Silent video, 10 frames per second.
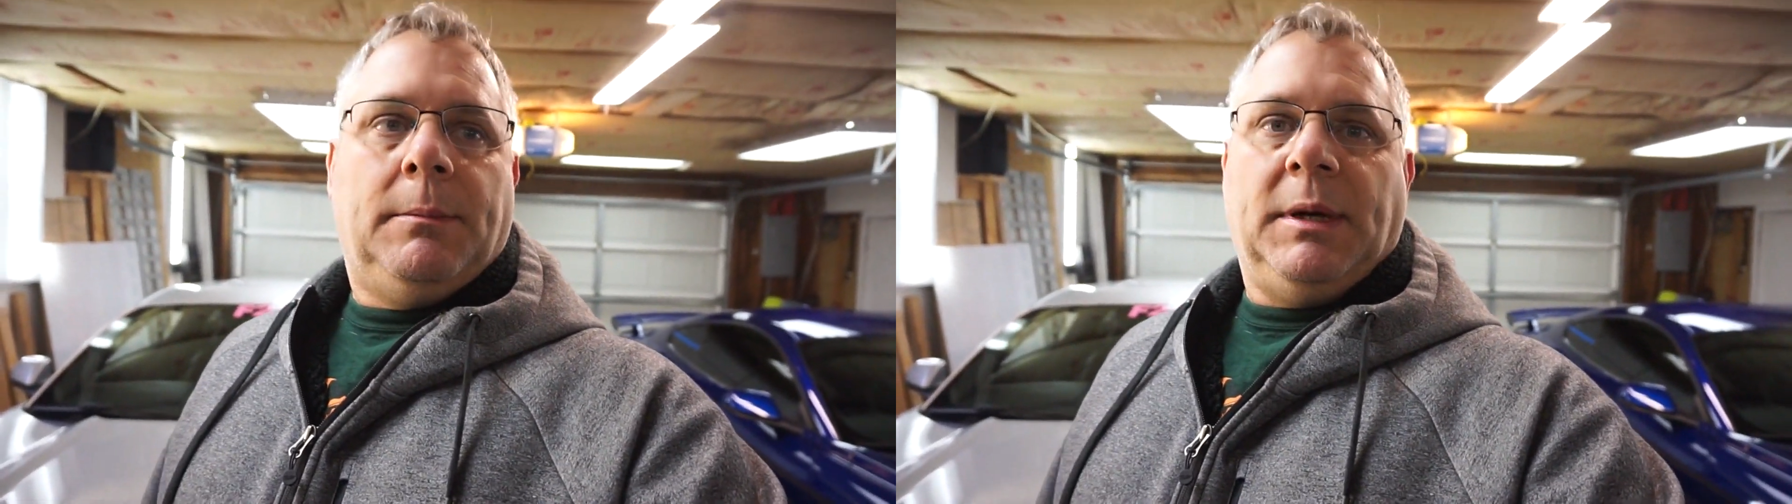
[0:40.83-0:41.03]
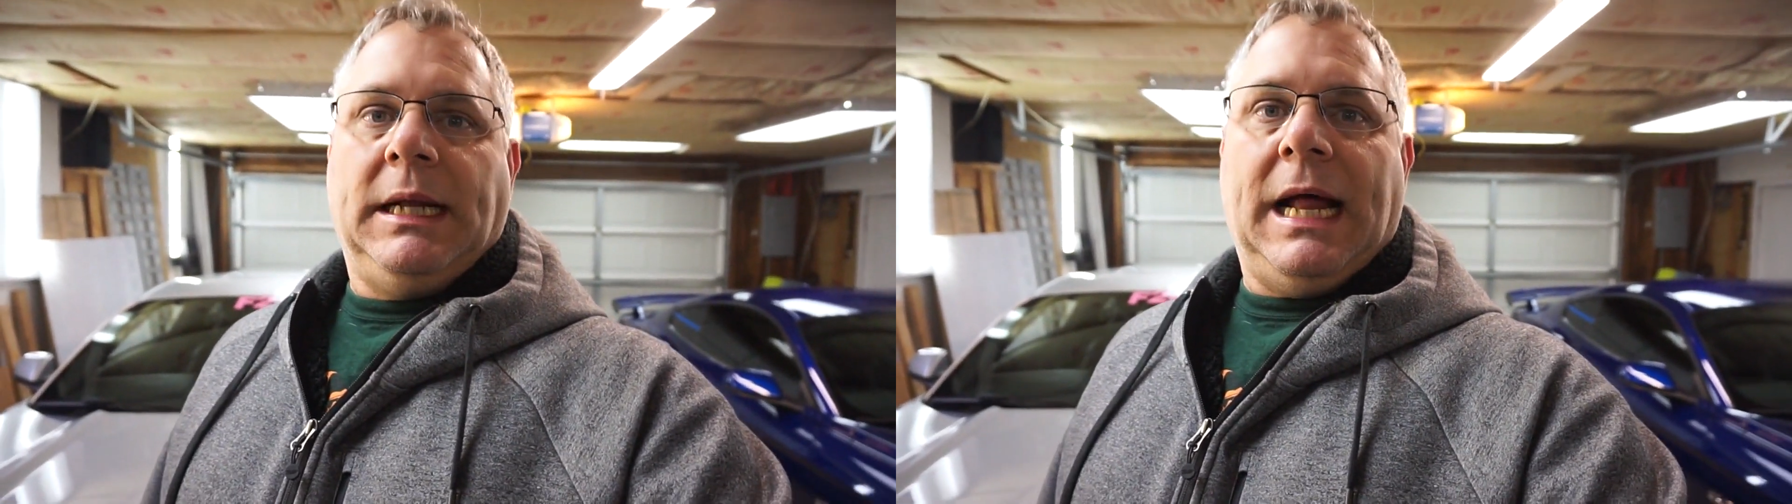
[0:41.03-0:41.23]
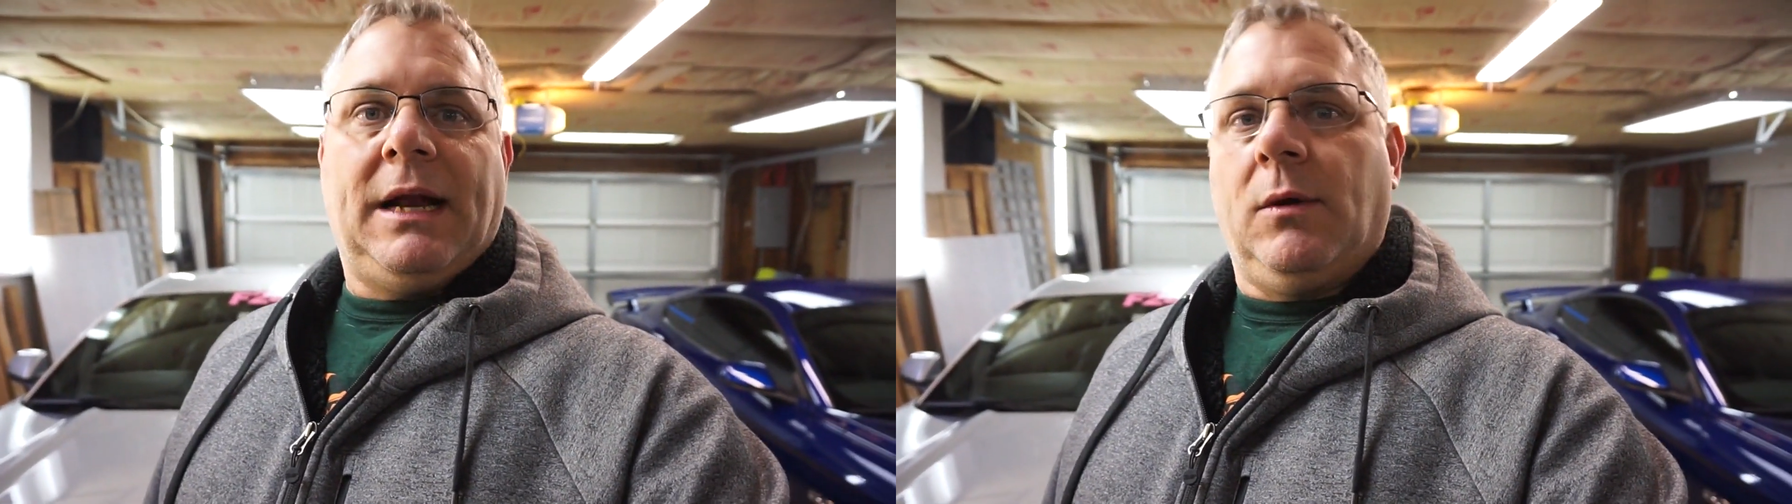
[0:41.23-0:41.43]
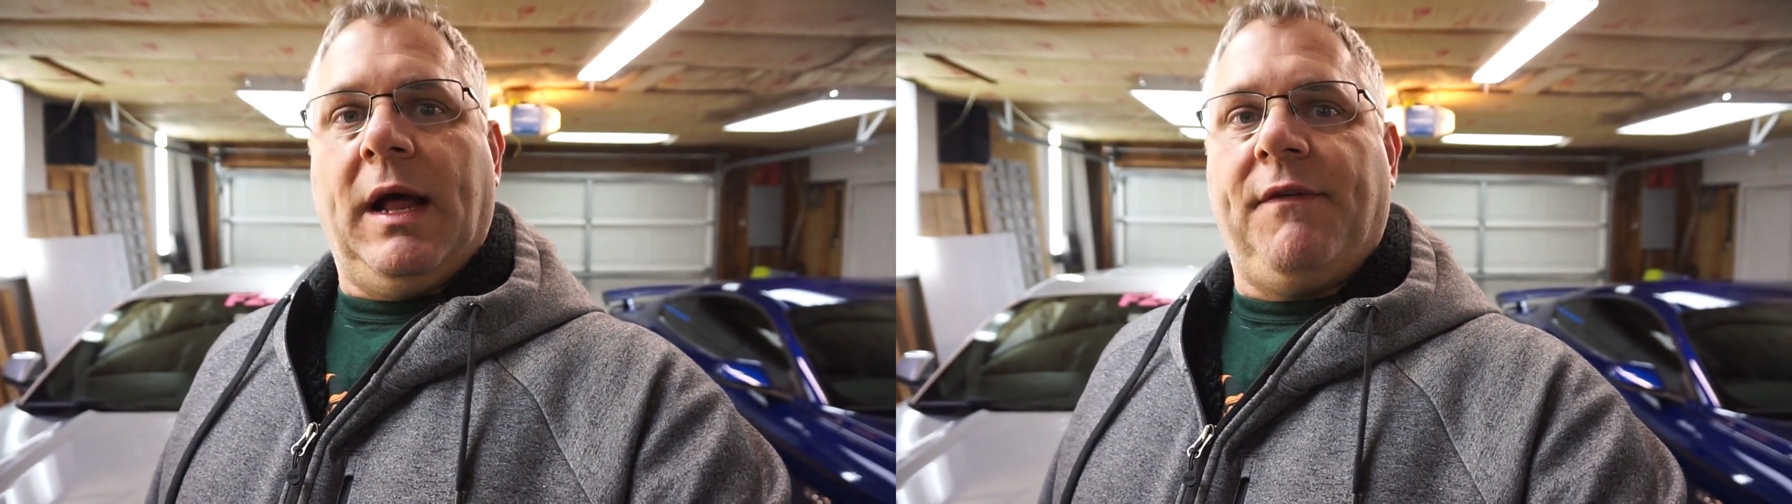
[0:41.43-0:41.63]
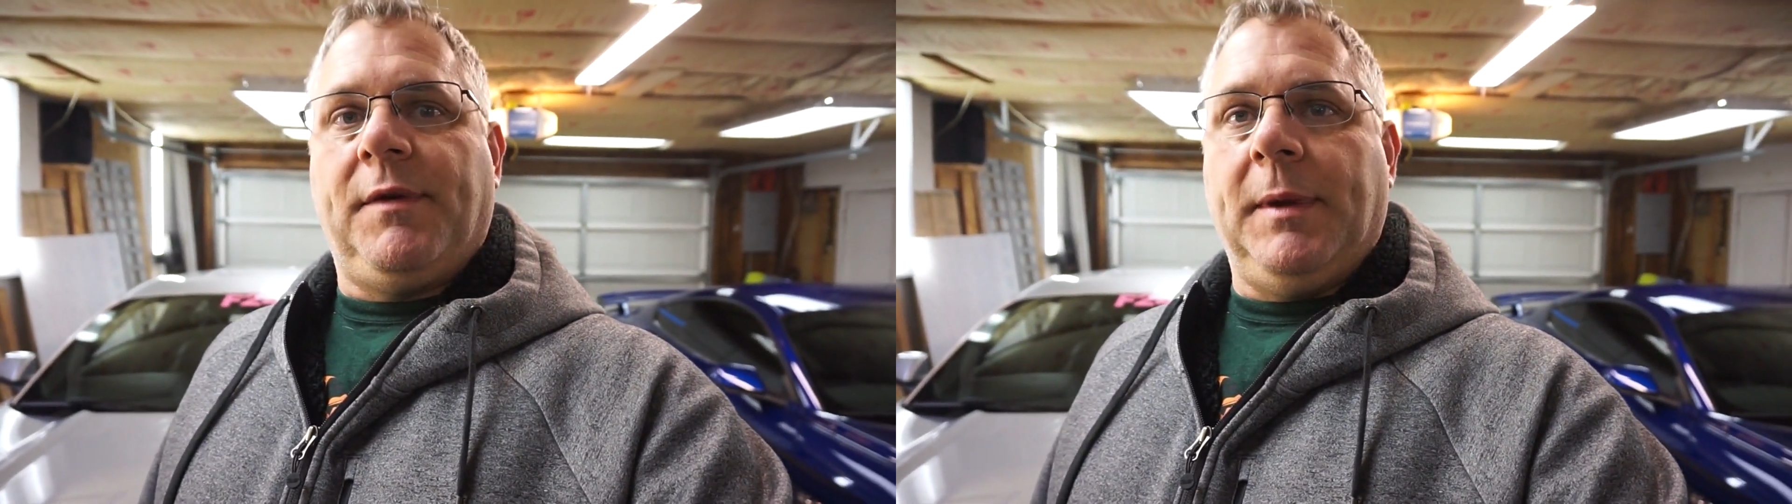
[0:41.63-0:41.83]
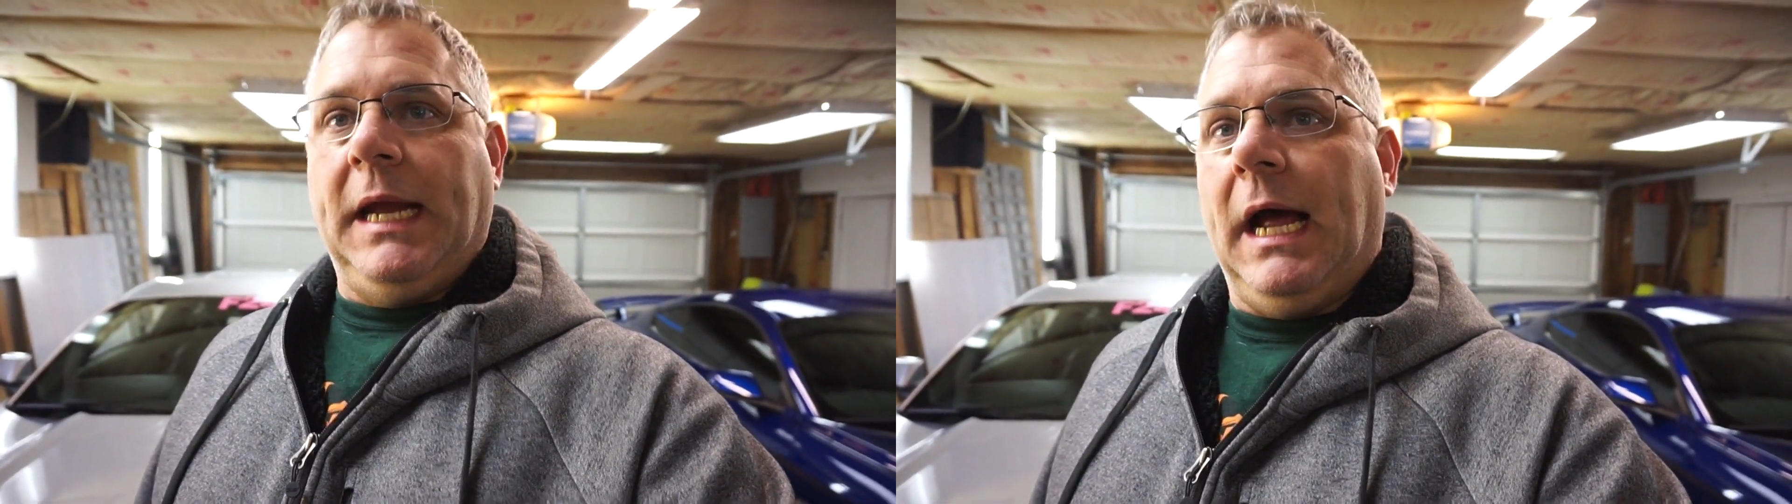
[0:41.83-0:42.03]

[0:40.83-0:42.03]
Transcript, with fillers: but I don't have to be.